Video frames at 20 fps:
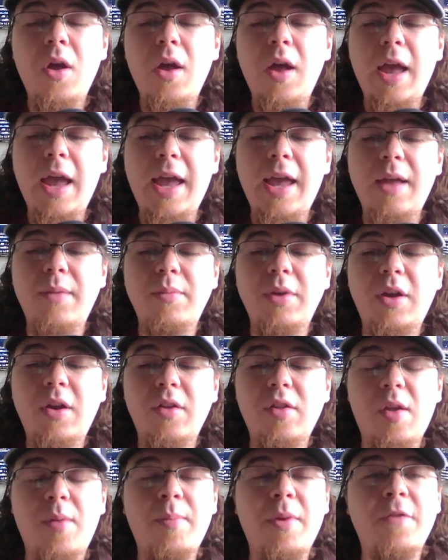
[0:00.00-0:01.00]
And
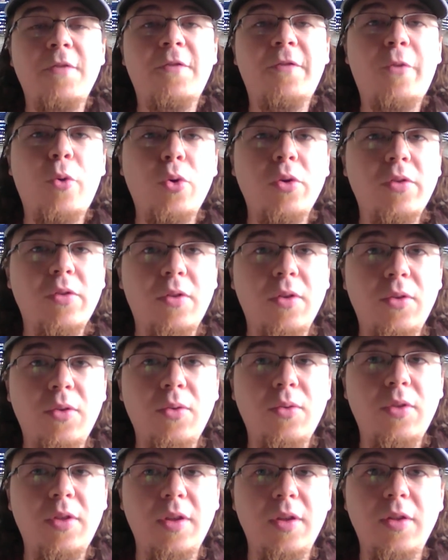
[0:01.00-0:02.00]
because I've been forced to
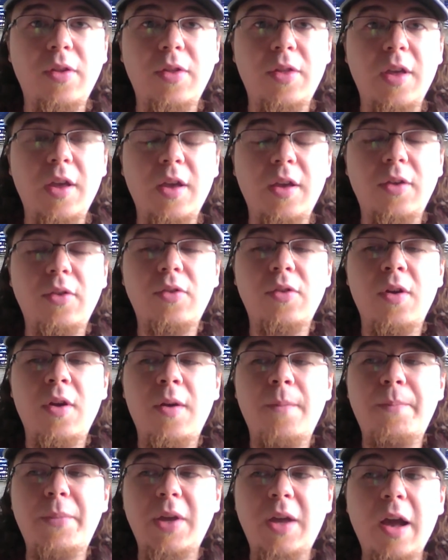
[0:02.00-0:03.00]
do these things,
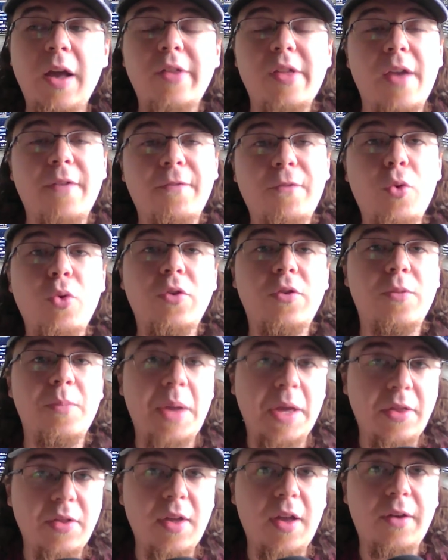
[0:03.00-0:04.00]
because I forced
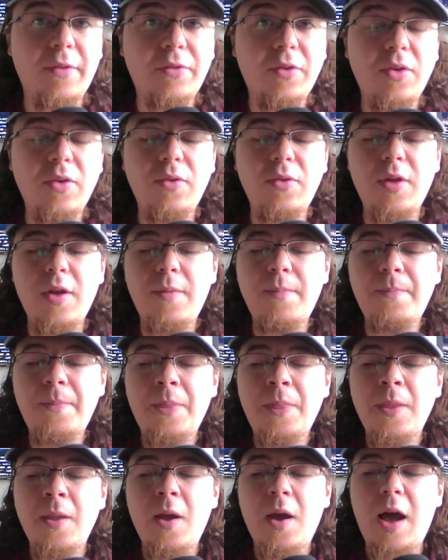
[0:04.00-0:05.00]
myself to do them,
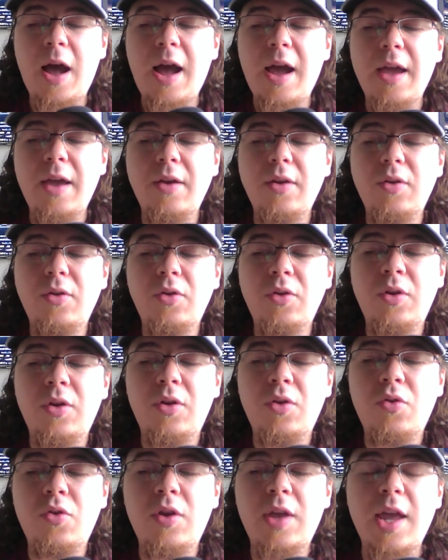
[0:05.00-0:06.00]
I
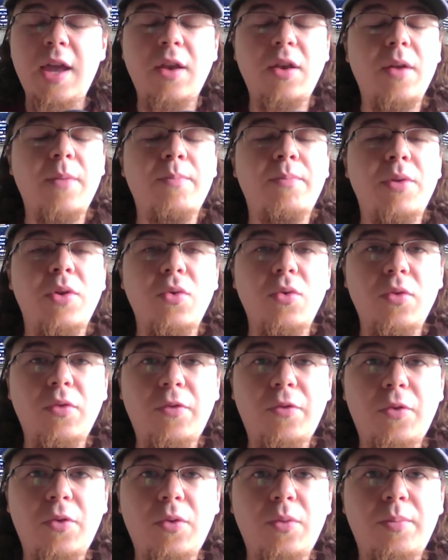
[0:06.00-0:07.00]
gained a
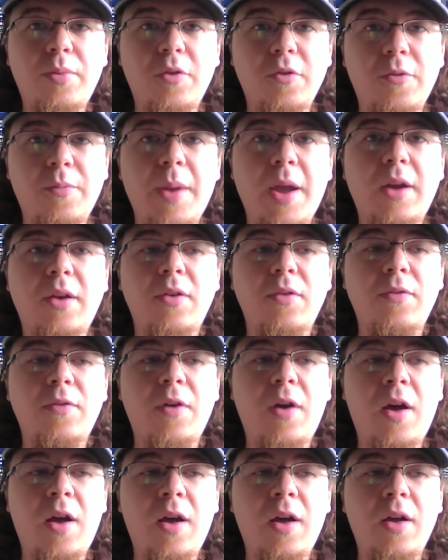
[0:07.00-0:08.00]
beautiful perspective
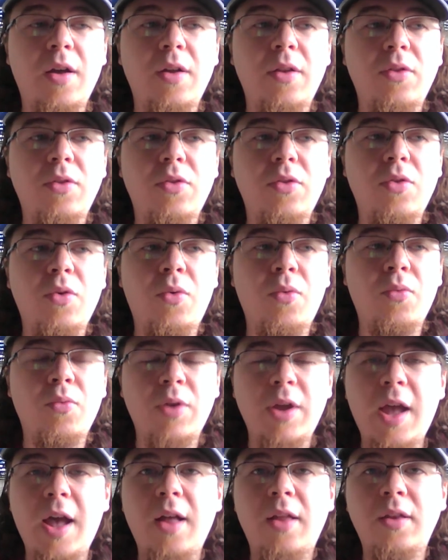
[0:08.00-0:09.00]
on the
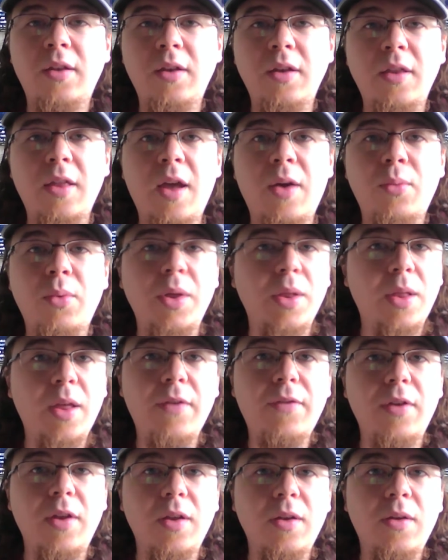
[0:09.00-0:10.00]
reality that we
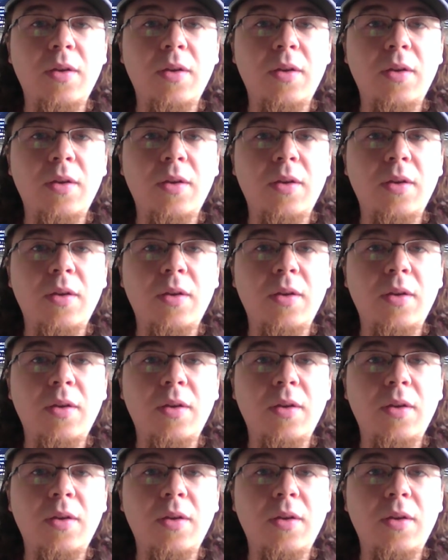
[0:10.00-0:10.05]
live in.